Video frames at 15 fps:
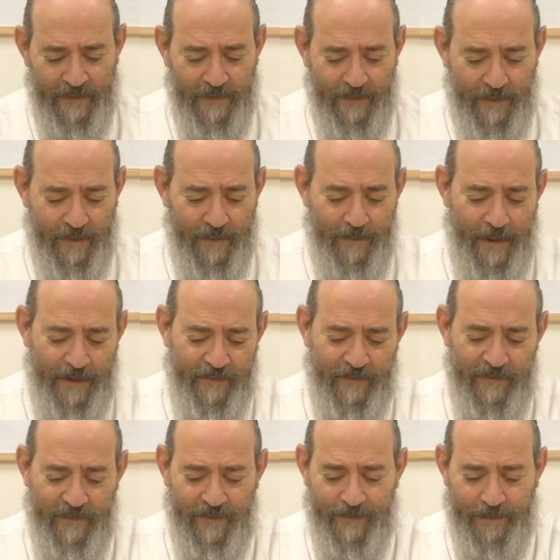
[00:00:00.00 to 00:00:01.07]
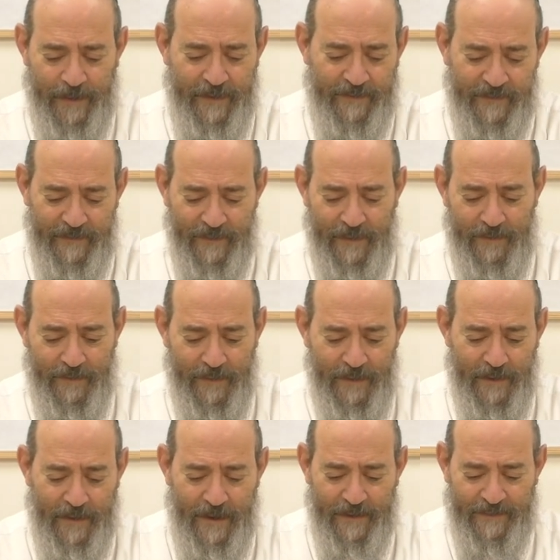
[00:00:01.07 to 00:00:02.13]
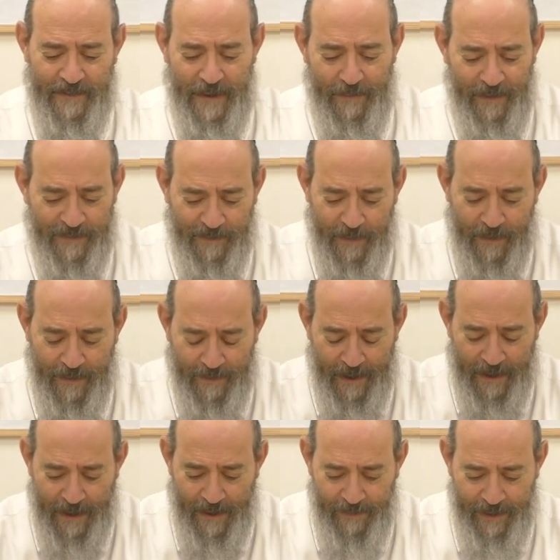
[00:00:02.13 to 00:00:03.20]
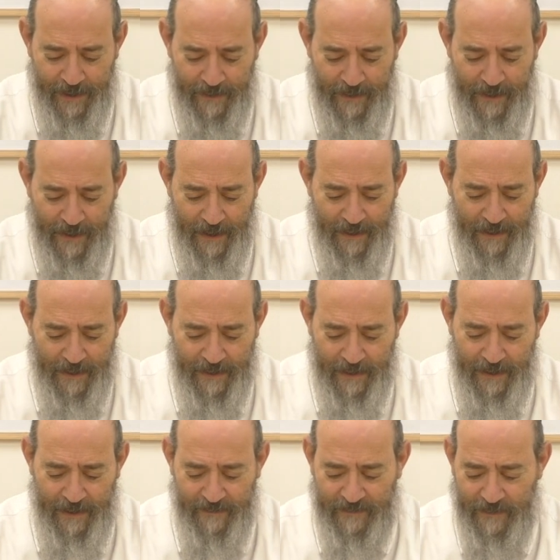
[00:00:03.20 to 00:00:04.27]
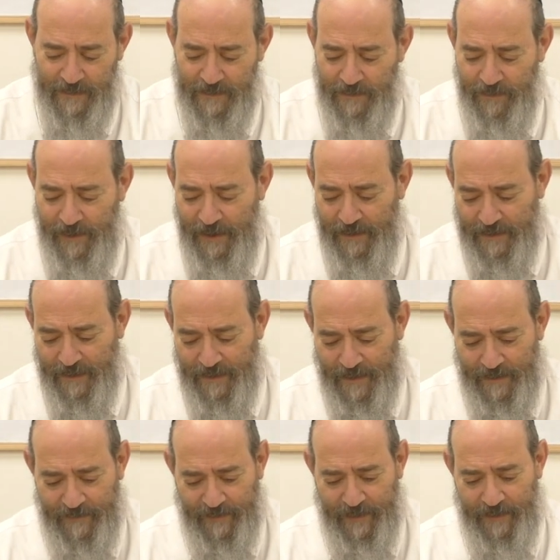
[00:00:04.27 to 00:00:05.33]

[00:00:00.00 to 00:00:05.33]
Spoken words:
The Torah mentions these places, and the last time we spoke about how he's alluding to them Now,